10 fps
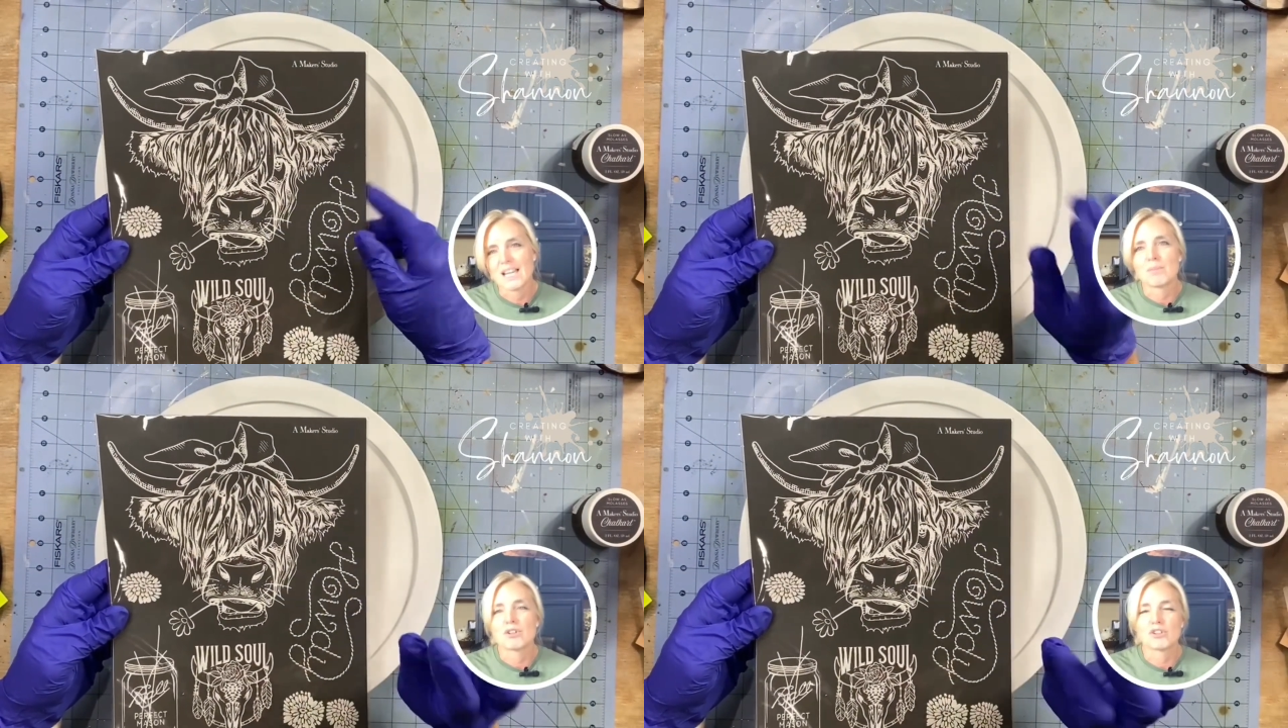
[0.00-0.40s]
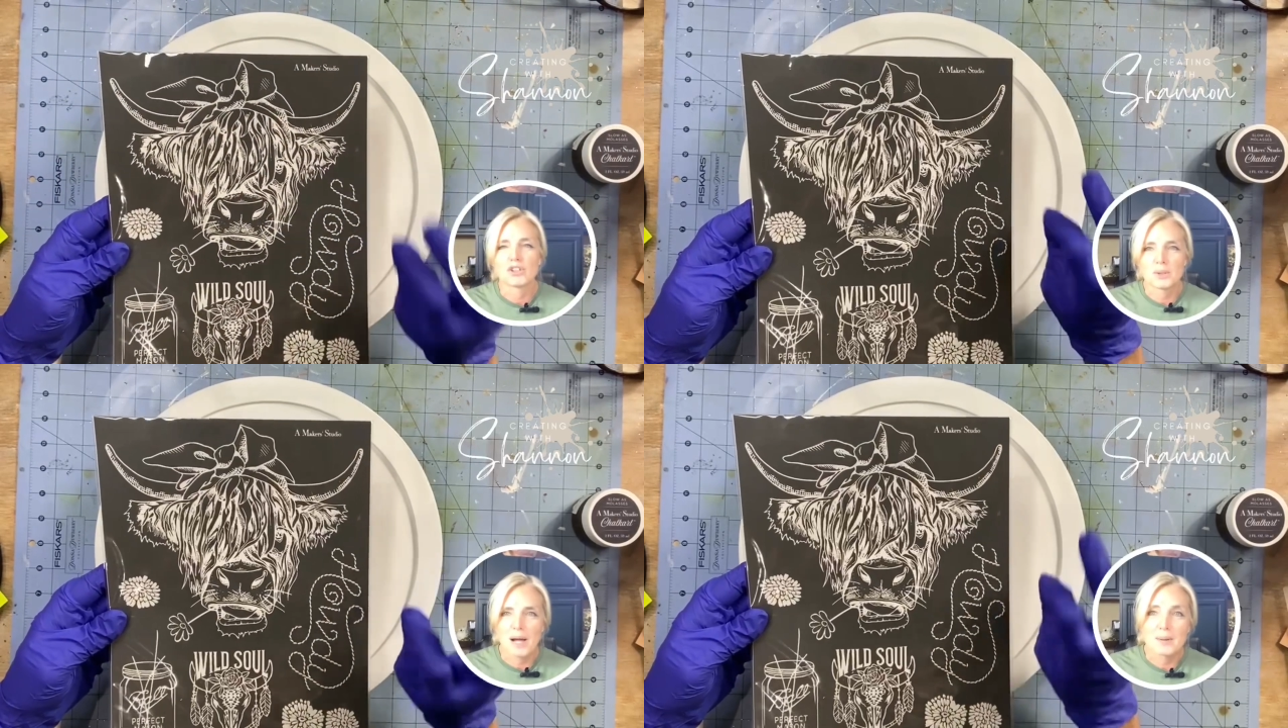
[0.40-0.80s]
I'm going to show
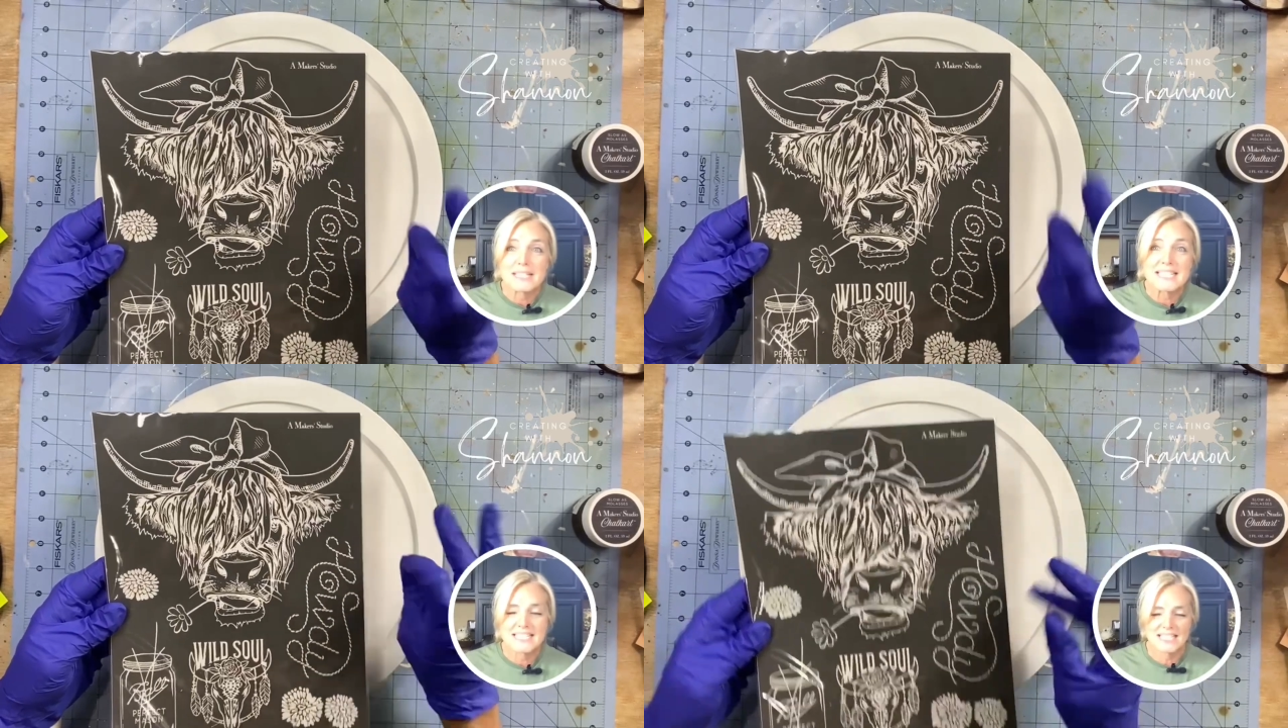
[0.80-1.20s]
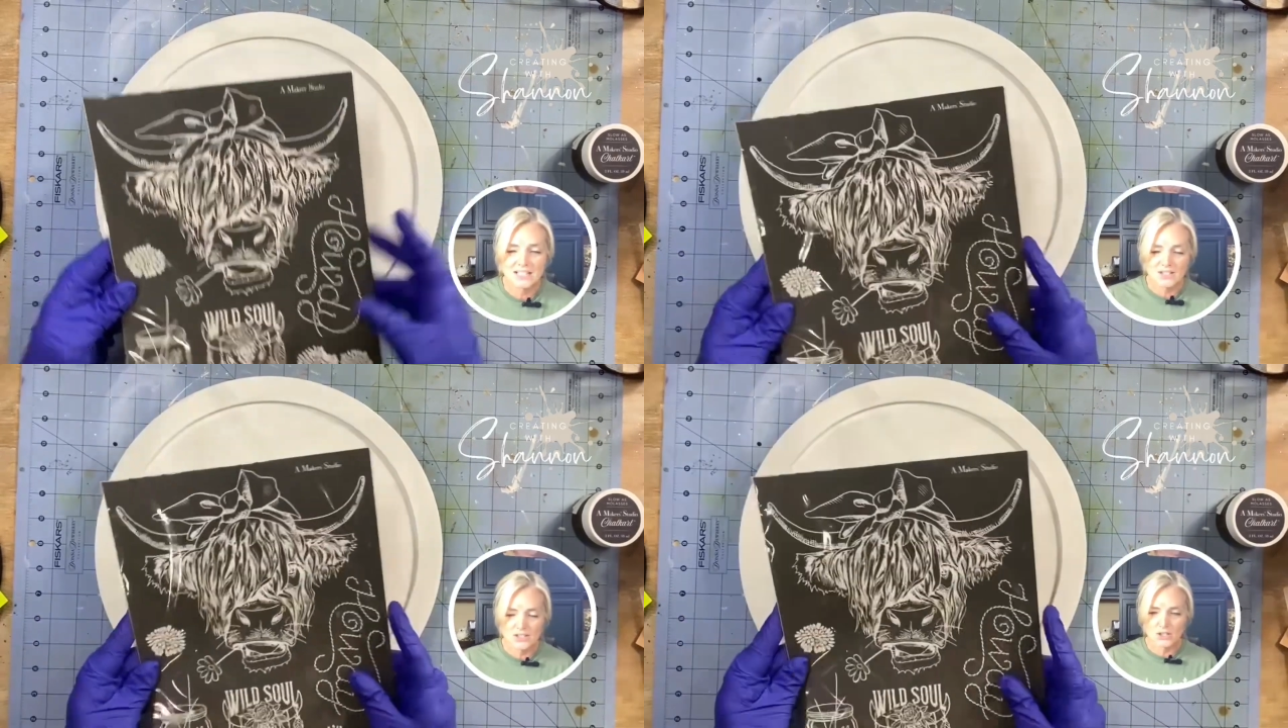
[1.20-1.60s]
you how easy it
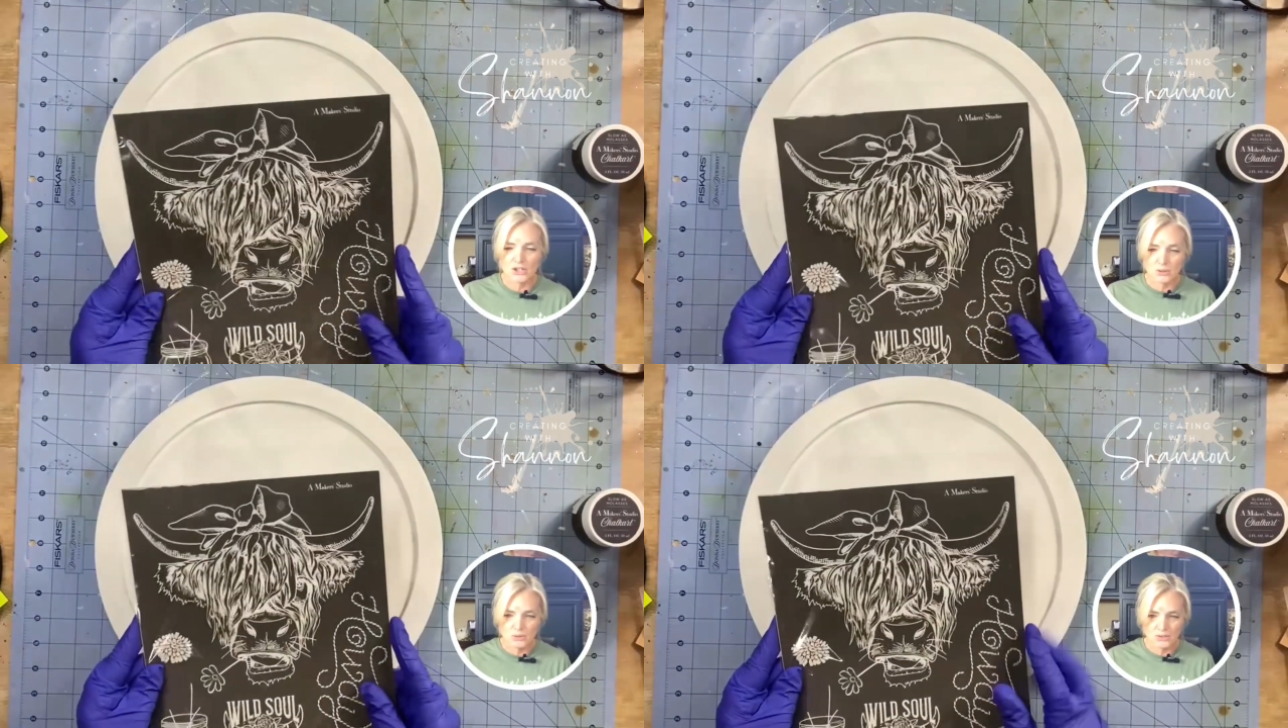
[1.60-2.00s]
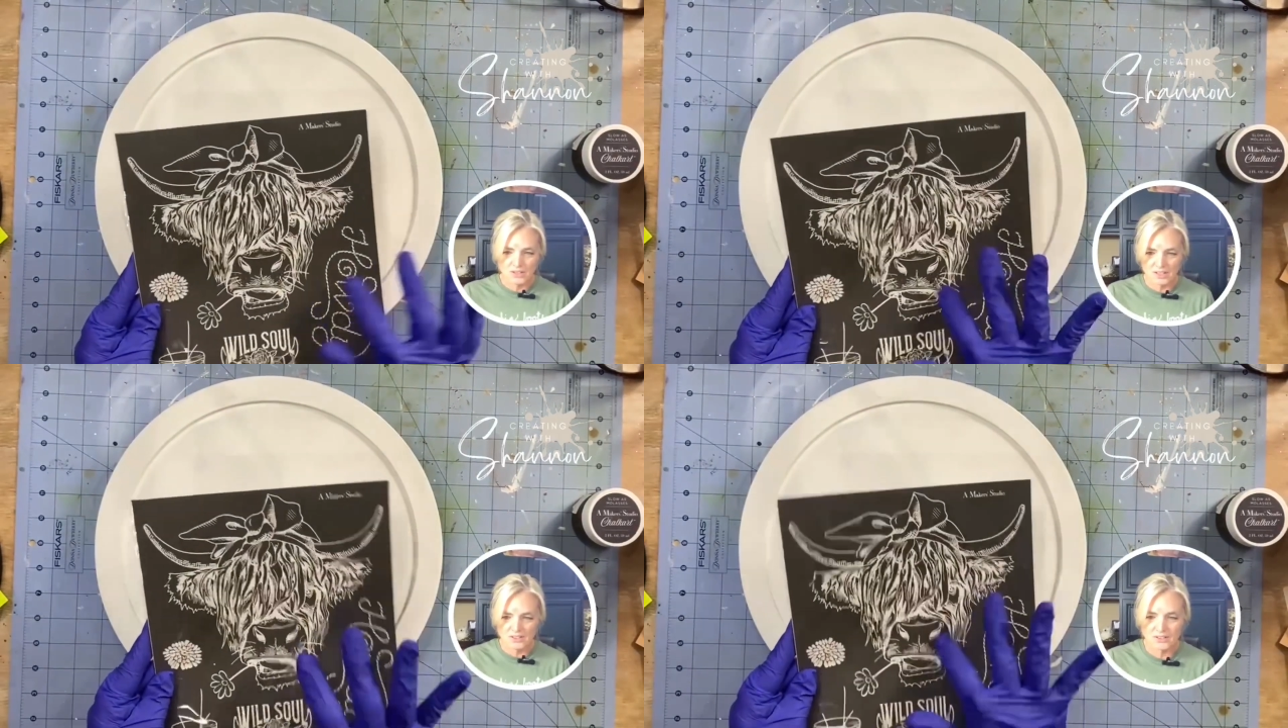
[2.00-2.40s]
is to use
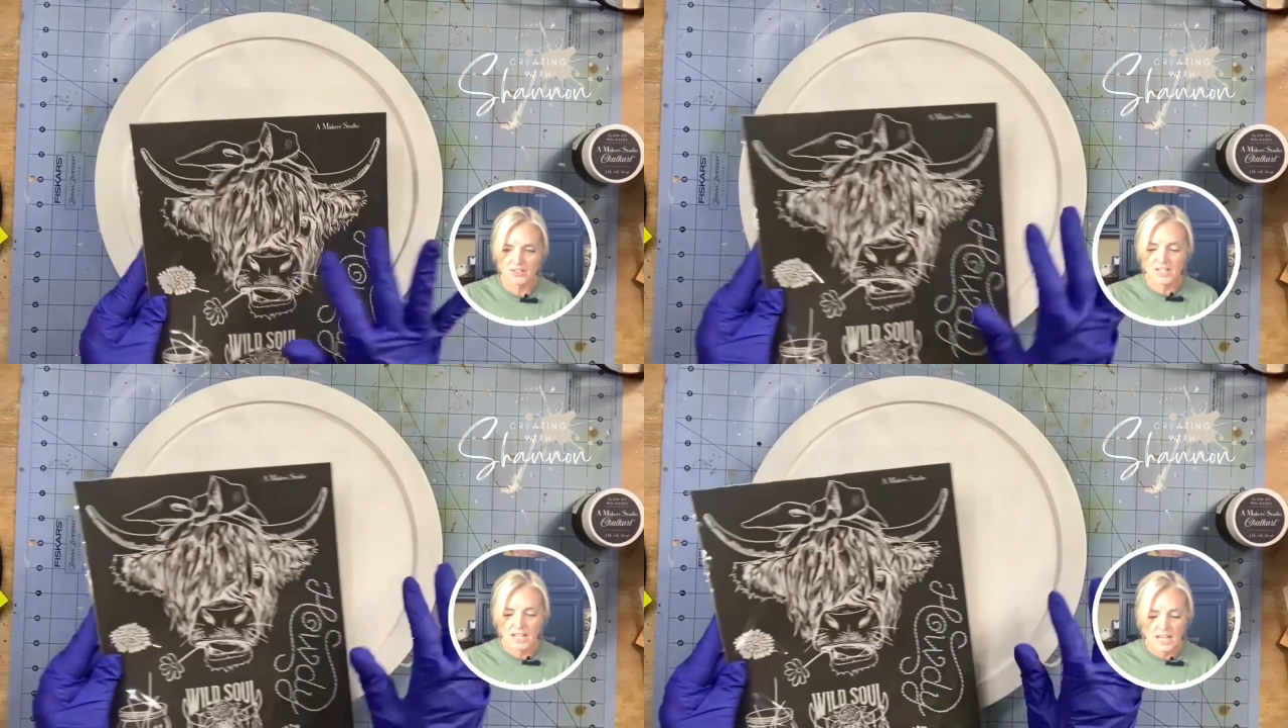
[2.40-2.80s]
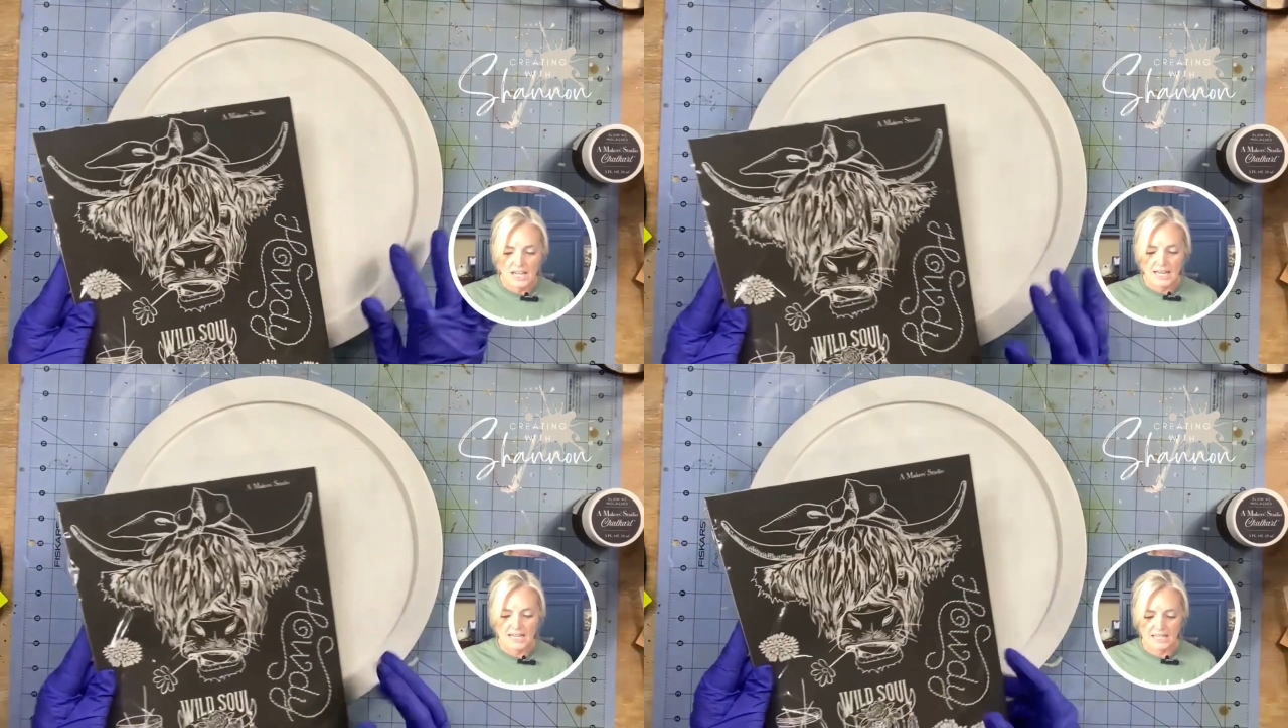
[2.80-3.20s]
this.
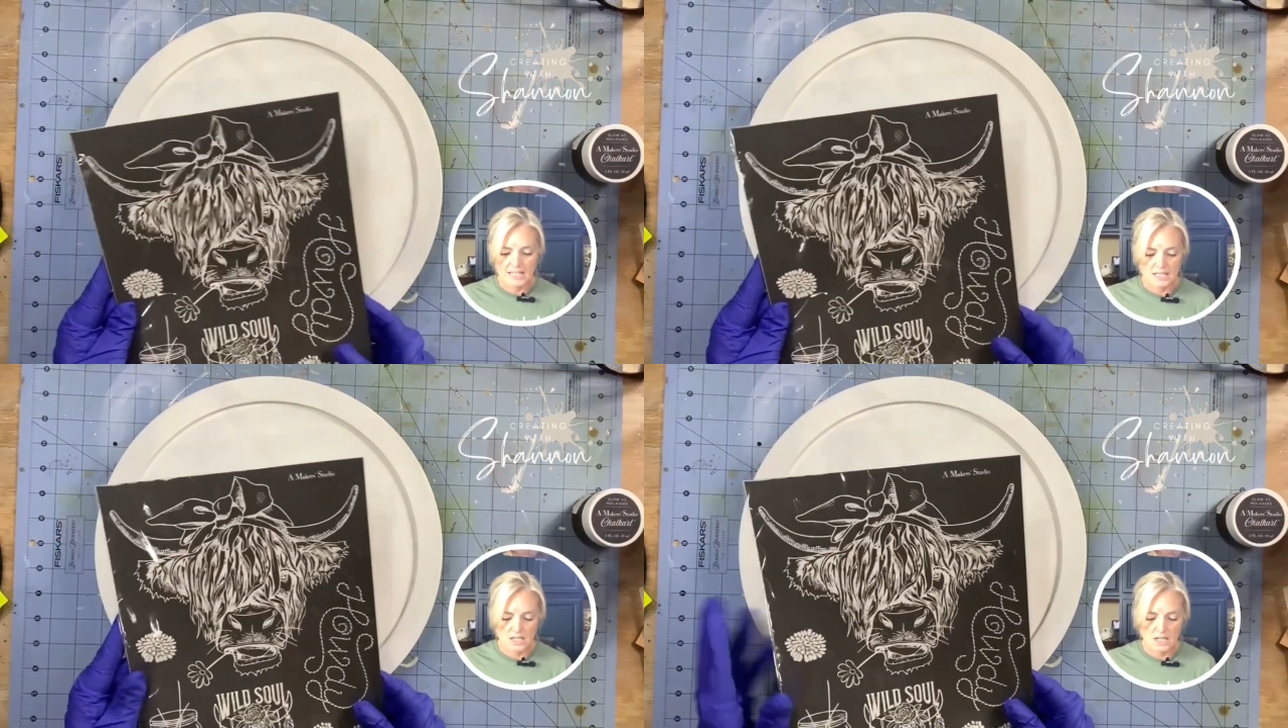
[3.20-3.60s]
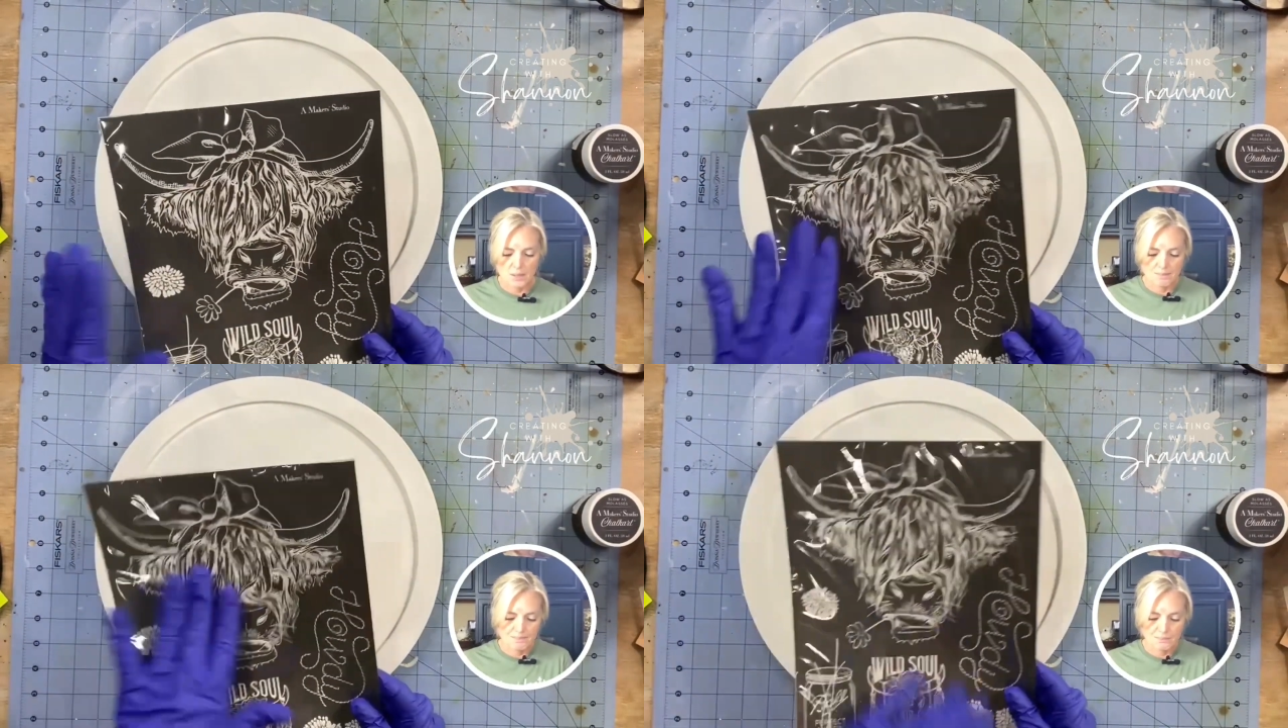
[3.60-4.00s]
And,
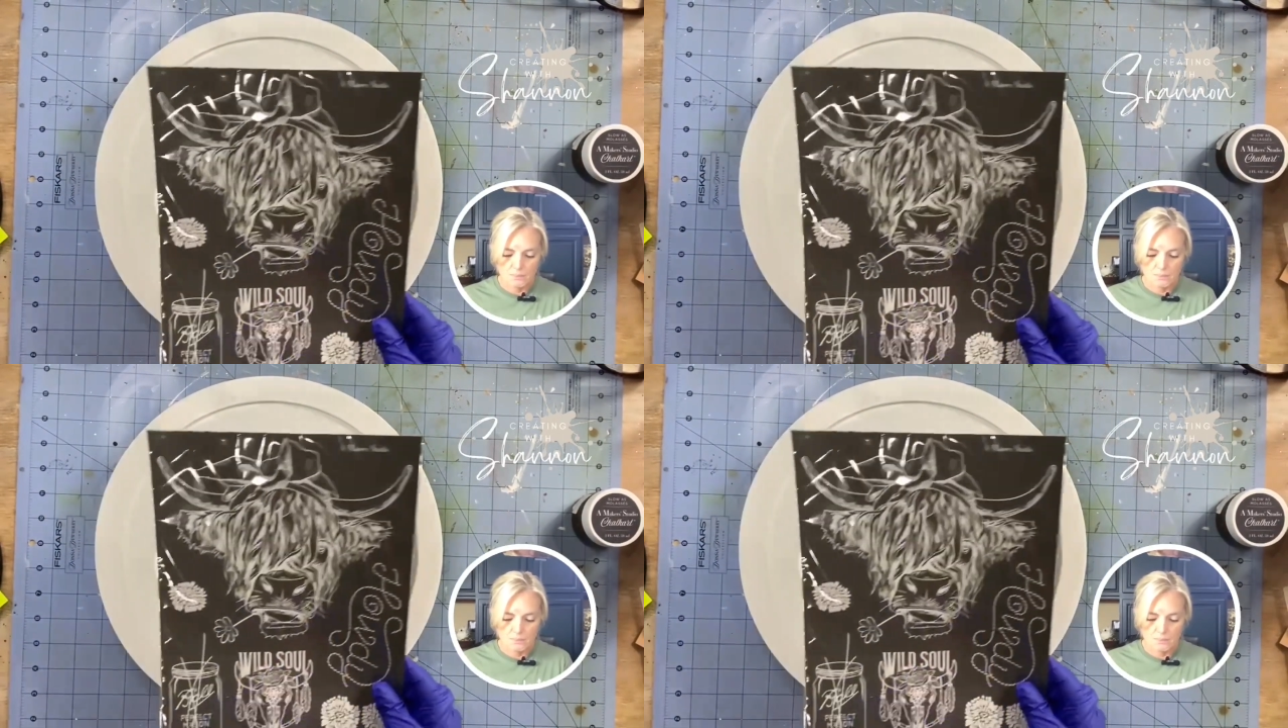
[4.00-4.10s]
um,